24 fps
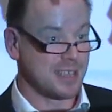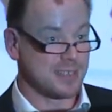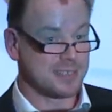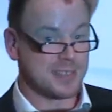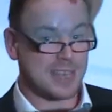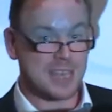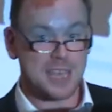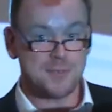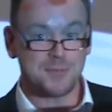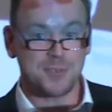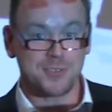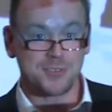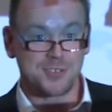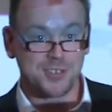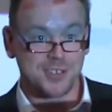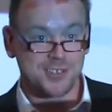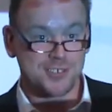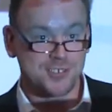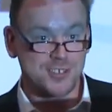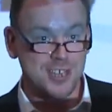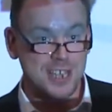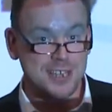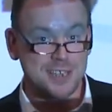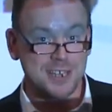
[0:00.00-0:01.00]
They even
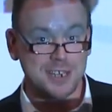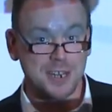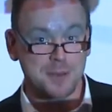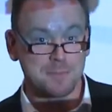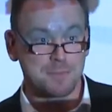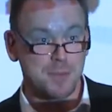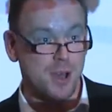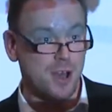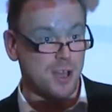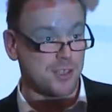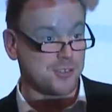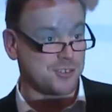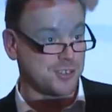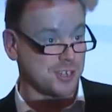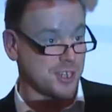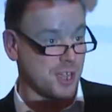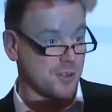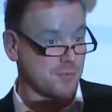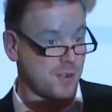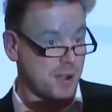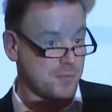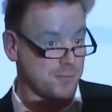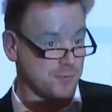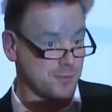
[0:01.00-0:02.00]
succeeded in passing
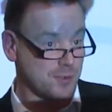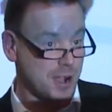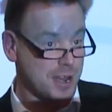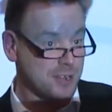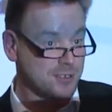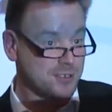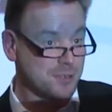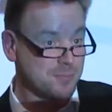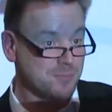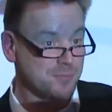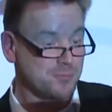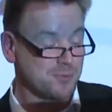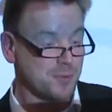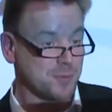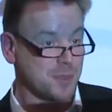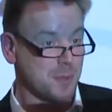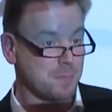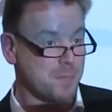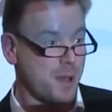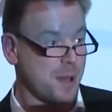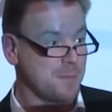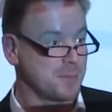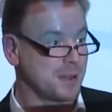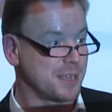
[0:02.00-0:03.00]
a referendum from the
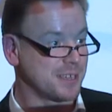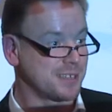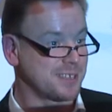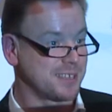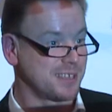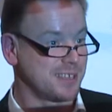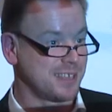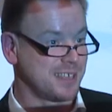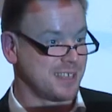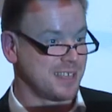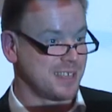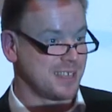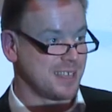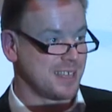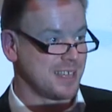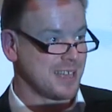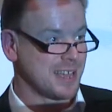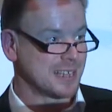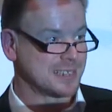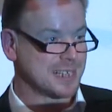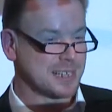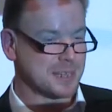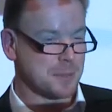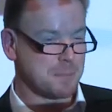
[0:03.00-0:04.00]
public,
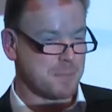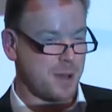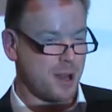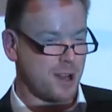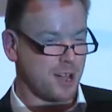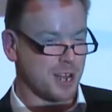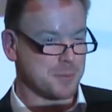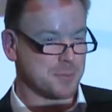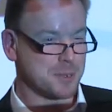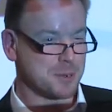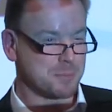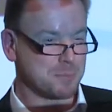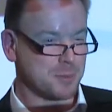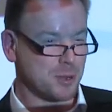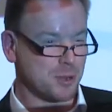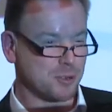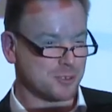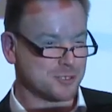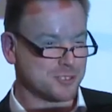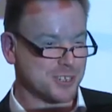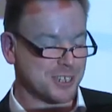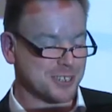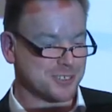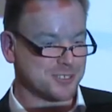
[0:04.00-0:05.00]
then the parliament
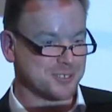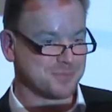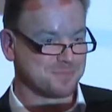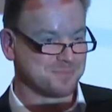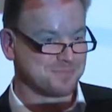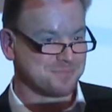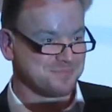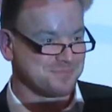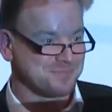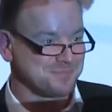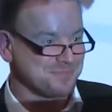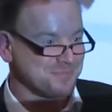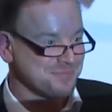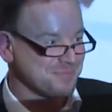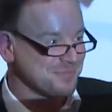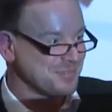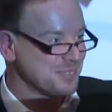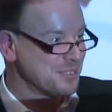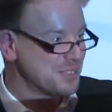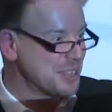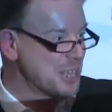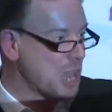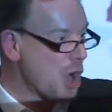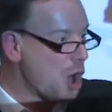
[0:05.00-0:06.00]
blocked it.
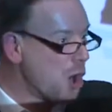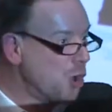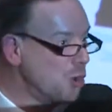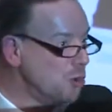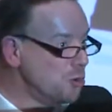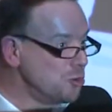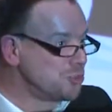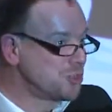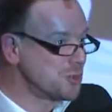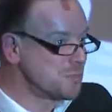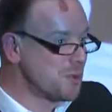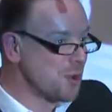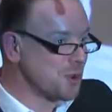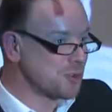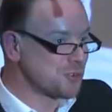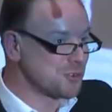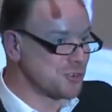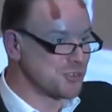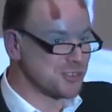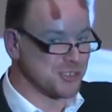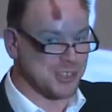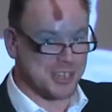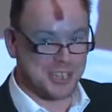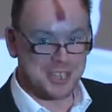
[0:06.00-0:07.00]
The old
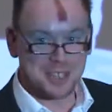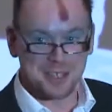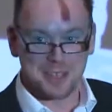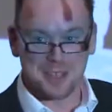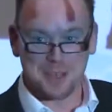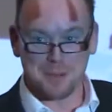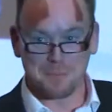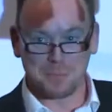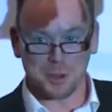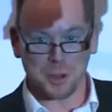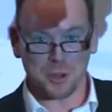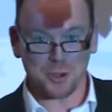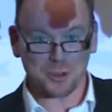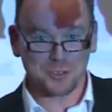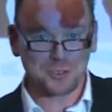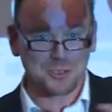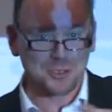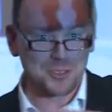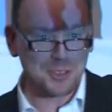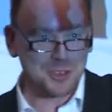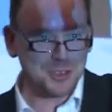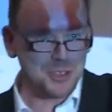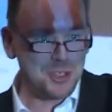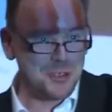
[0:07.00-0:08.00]
democracy
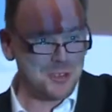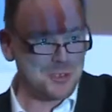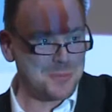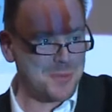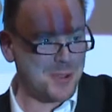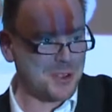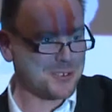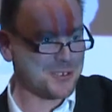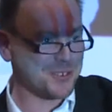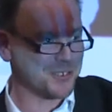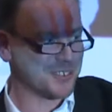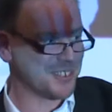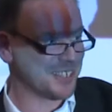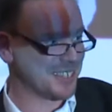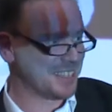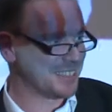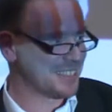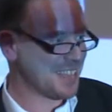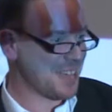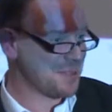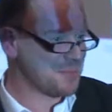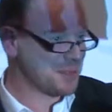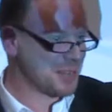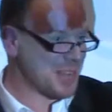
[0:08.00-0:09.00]
blocked the new democracy,
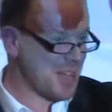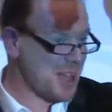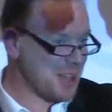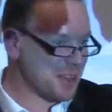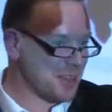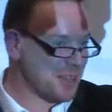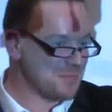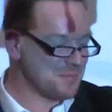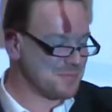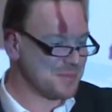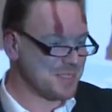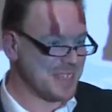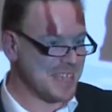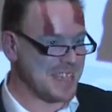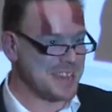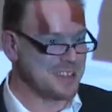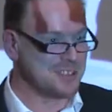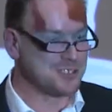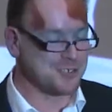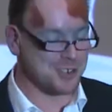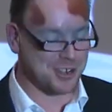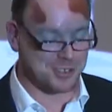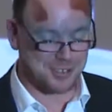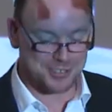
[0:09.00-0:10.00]
and we're now at an
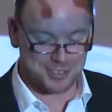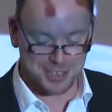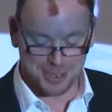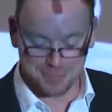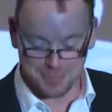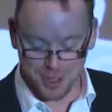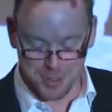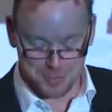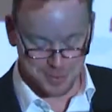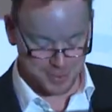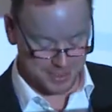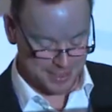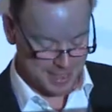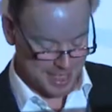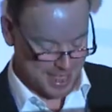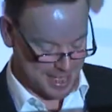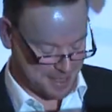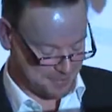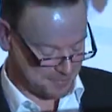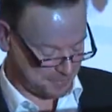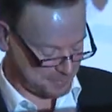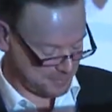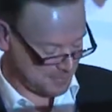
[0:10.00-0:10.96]
interesting moment there.